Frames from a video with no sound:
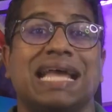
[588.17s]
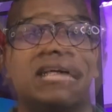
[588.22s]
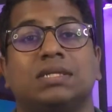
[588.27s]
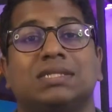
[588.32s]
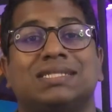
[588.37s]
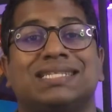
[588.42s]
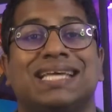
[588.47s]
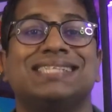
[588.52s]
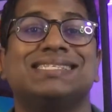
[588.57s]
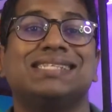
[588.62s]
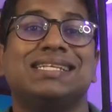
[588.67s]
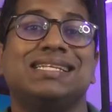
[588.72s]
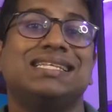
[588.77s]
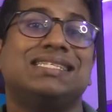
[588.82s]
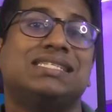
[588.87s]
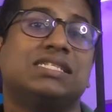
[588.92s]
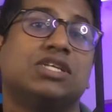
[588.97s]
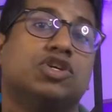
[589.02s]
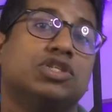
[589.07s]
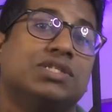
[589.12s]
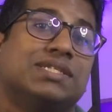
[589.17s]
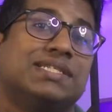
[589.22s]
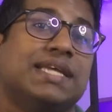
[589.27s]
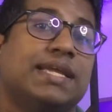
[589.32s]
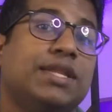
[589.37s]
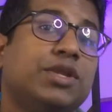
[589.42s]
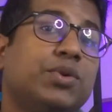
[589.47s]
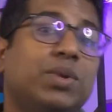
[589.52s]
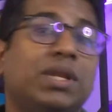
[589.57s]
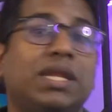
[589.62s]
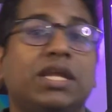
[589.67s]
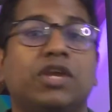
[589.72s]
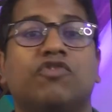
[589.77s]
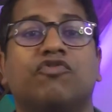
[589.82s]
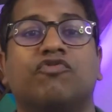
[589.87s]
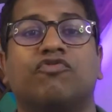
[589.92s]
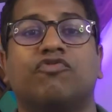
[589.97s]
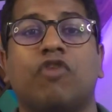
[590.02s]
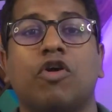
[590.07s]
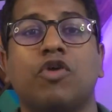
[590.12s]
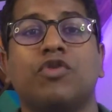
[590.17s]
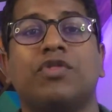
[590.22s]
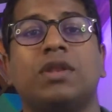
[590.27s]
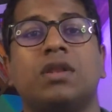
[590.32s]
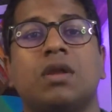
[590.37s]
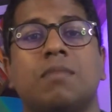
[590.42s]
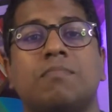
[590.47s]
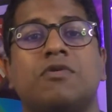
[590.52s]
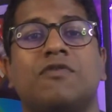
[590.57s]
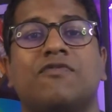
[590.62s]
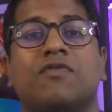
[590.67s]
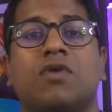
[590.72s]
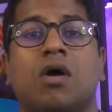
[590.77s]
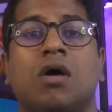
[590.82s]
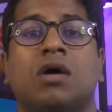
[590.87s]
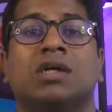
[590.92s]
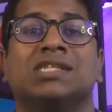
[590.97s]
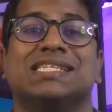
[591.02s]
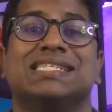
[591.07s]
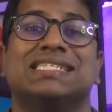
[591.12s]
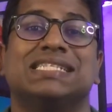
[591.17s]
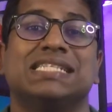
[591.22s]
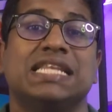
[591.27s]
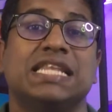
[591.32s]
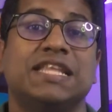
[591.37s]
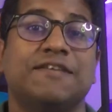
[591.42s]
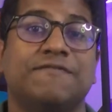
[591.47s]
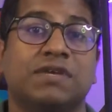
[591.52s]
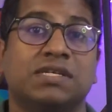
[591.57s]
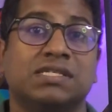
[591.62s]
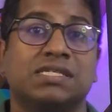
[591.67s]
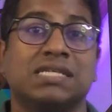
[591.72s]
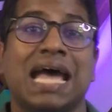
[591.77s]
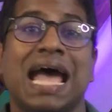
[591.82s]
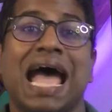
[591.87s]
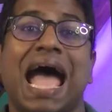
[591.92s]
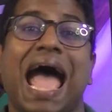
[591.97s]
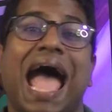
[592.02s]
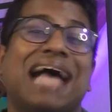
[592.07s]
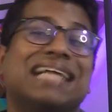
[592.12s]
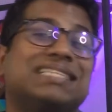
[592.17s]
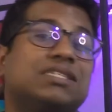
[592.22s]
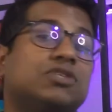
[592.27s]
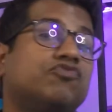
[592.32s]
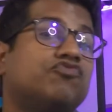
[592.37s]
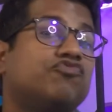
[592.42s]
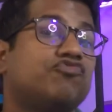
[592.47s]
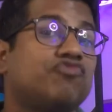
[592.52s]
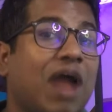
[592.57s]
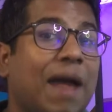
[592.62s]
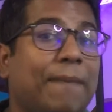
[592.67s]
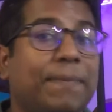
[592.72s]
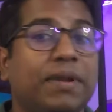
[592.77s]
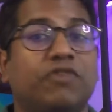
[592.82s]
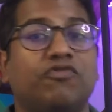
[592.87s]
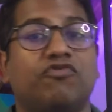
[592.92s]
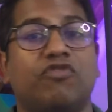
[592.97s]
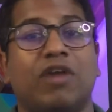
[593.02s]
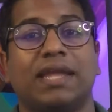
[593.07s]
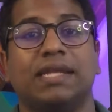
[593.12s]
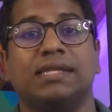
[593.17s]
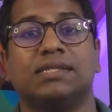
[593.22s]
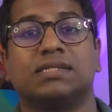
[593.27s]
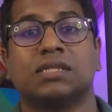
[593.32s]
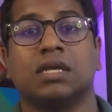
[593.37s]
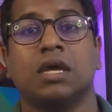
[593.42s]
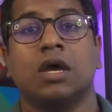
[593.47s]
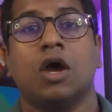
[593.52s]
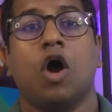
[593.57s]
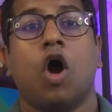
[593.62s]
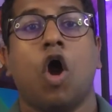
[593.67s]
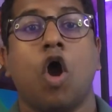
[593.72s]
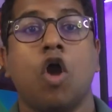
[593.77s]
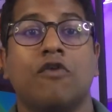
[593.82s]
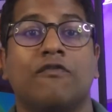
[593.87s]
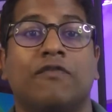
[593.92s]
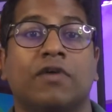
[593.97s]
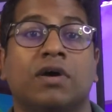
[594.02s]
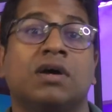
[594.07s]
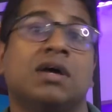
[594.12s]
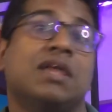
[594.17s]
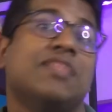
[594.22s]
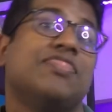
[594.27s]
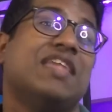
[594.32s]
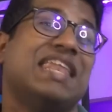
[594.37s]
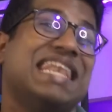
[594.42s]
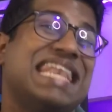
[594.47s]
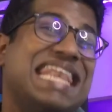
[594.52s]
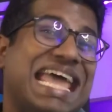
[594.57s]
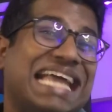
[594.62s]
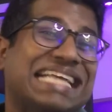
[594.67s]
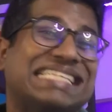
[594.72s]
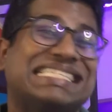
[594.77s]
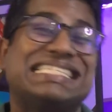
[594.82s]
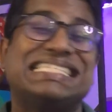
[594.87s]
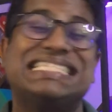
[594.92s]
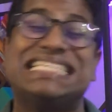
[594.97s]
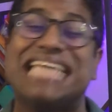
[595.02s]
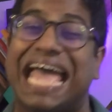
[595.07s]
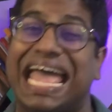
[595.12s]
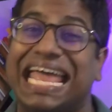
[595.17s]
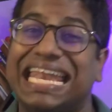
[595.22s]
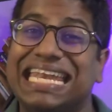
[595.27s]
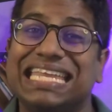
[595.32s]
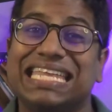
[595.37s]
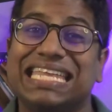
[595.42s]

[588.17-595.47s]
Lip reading: Tesla needs to continually grow the number of cars it delivers at a rapid rate over the next 10